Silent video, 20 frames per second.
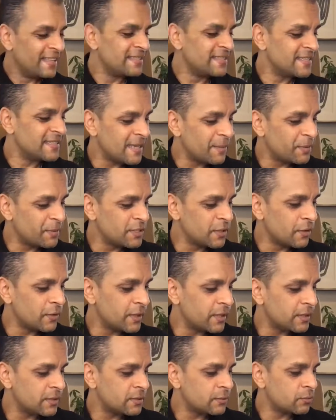This
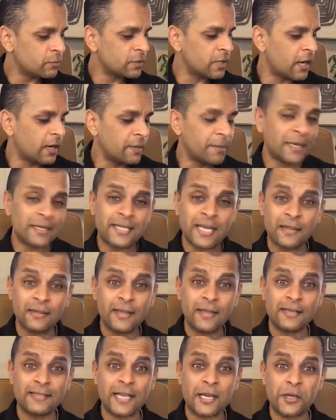episode we're talking about 10
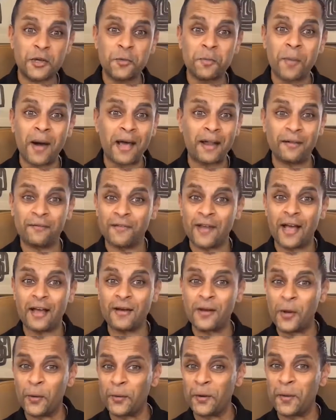things that you might have
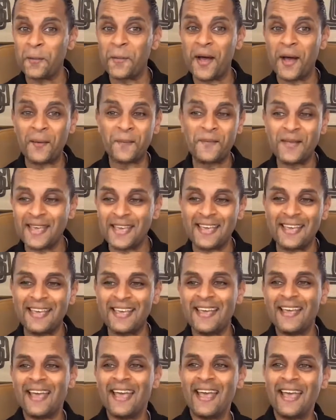not known about
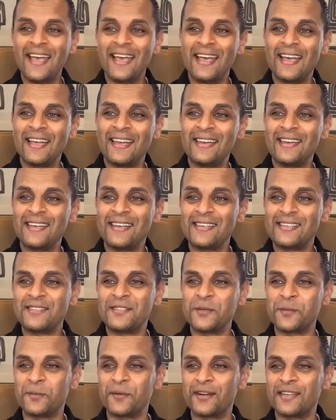me, and
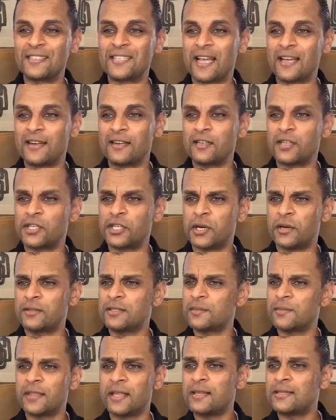super excited to share
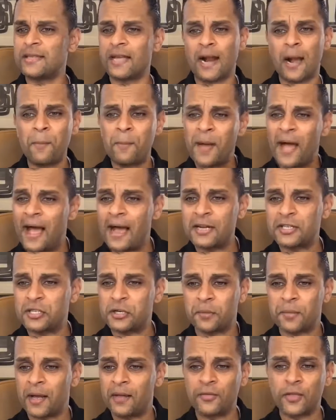some things that I'm
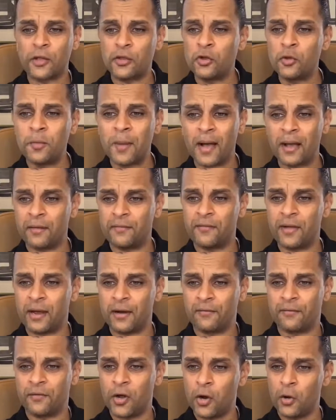passionate about that you might not
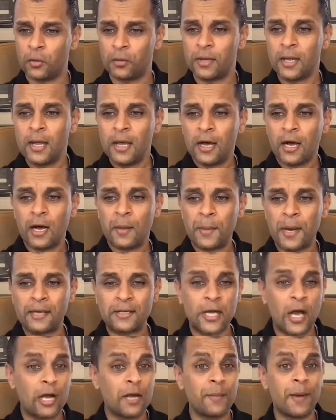have known. I
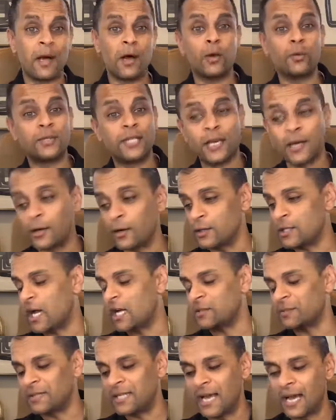talk about hotels,
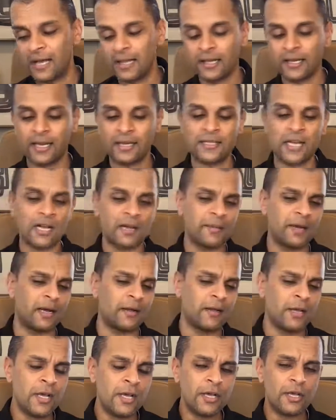hospitality. I talk
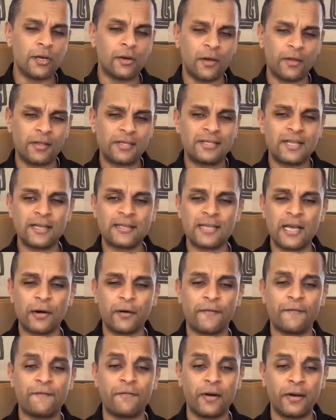about, all these things that
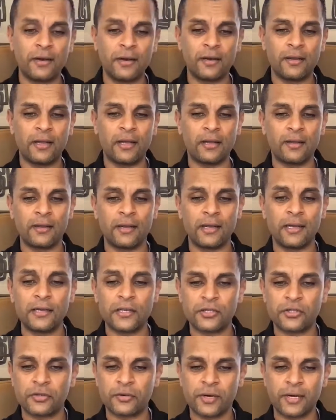are fun in the
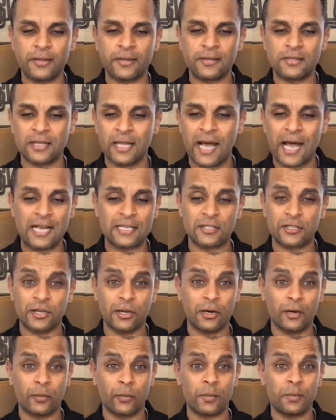industry. And this last
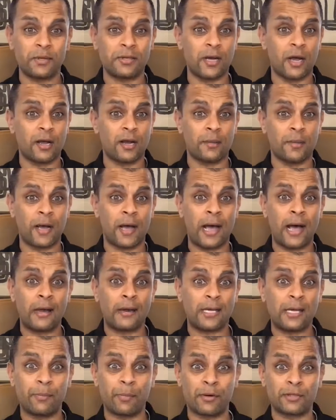year, we've been talking about how
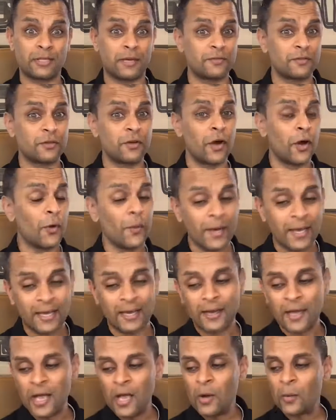to ourselves
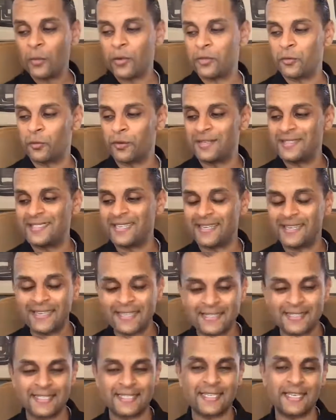going with
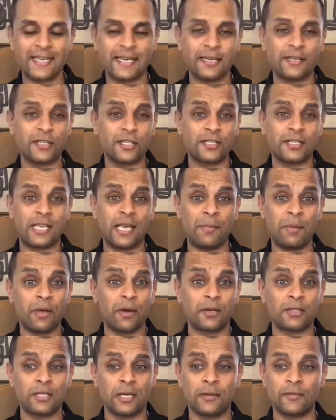resiliency and just keeping
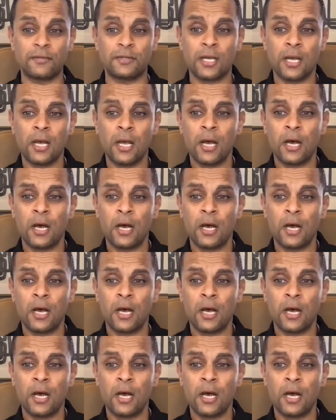ourselves